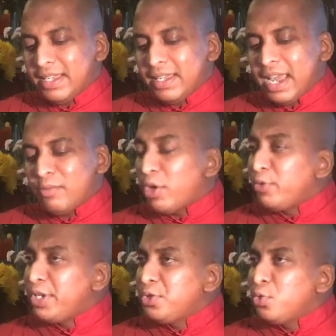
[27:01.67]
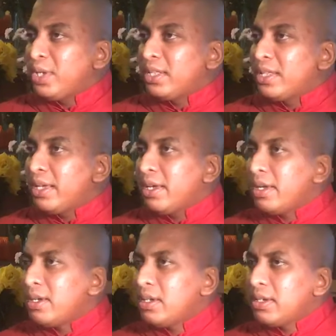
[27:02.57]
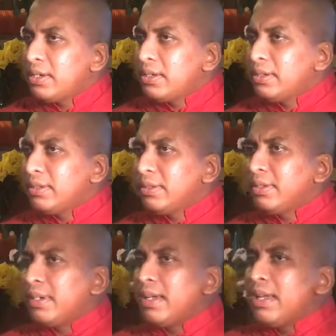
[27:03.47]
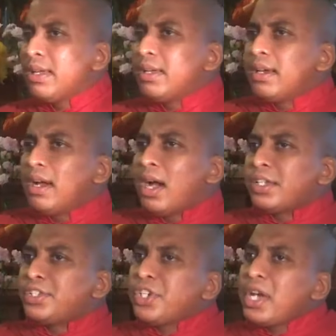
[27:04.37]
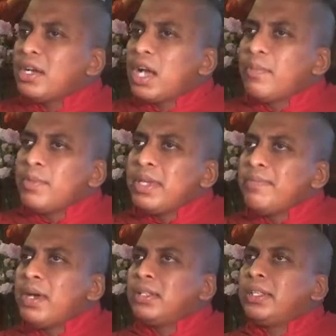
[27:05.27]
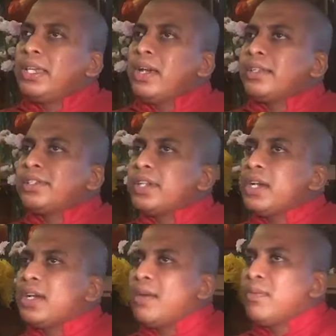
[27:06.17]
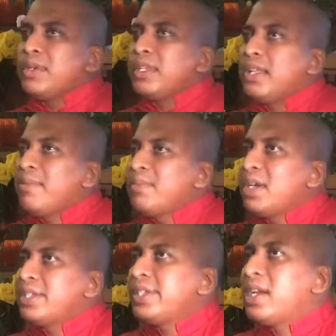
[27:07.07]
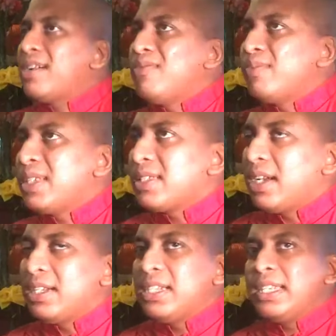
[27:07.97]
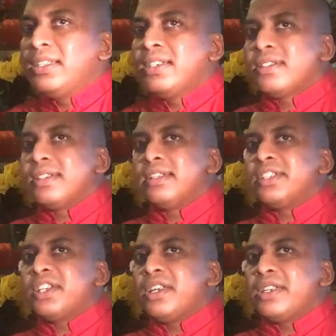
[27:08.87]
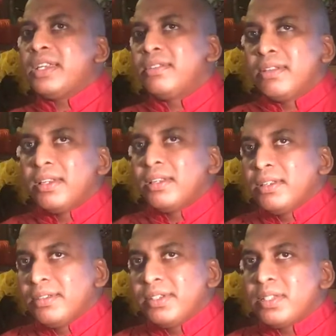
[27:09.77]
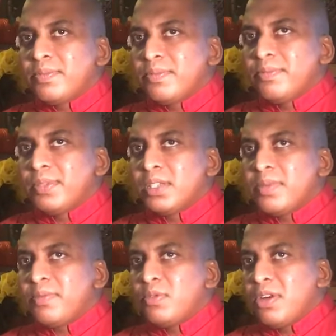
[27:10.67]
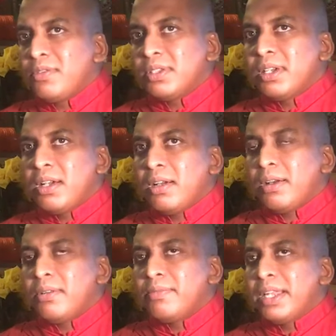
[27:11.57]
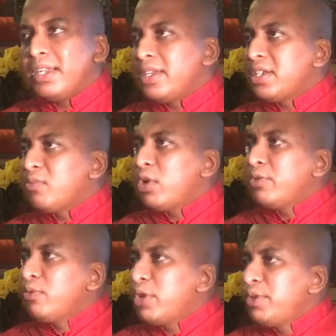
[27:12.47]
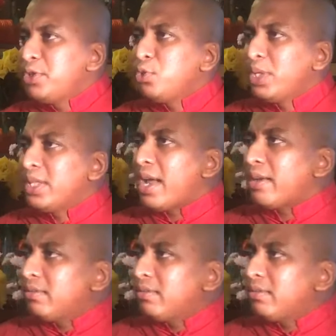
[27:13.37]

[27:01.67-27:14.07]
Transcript: And what do we do with the Achyan kamame bhante, achyan kamame dhamma, achyan kamame sangha in the chanting, just before our meditation. What do we do with that?